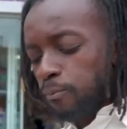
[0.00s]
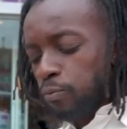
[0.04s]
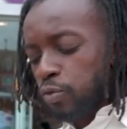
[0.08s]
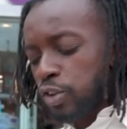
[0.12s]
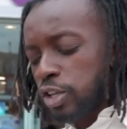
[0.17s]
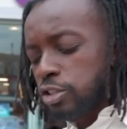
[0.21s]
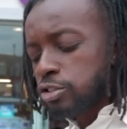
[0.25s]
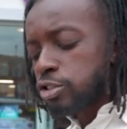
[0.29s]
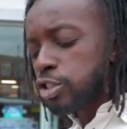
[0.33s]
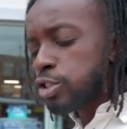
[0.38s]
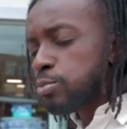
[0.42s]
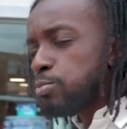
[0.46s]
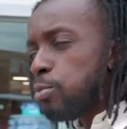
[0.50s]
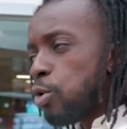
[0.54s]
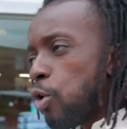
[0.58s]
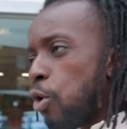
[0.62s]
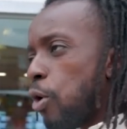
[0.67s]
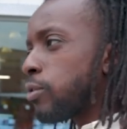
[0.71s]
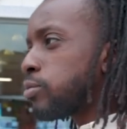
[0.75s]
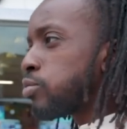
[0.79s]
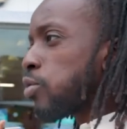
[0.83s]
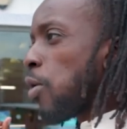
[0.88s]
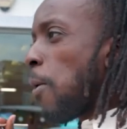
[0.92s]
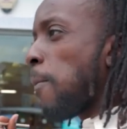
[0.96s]
This is
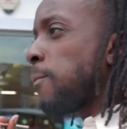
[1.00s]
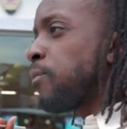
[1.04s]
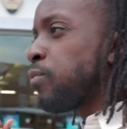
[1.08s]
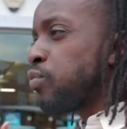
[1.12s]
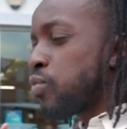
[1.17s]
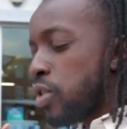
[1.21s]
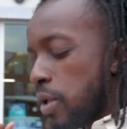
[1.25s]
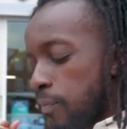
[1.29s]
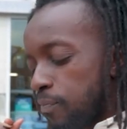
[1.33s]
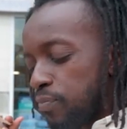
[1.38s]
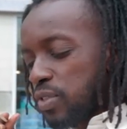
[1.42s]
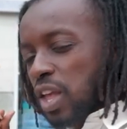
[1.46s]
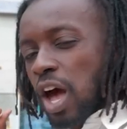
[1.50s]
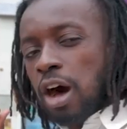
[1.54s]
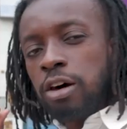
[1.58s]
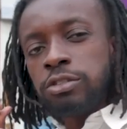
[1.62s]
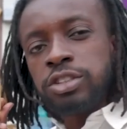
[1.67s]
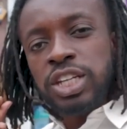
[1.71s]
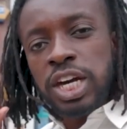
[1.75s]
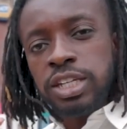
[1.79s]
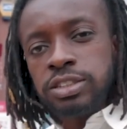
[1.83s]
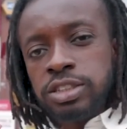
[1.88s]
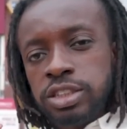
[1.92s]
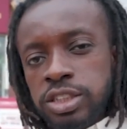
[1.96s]
more al
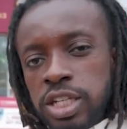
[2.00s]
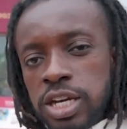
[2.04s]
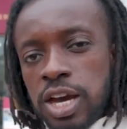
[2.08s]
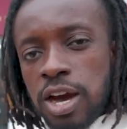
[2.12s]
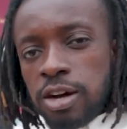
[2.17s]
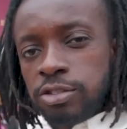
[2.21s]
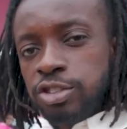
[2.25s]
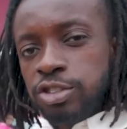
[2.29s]
dente, I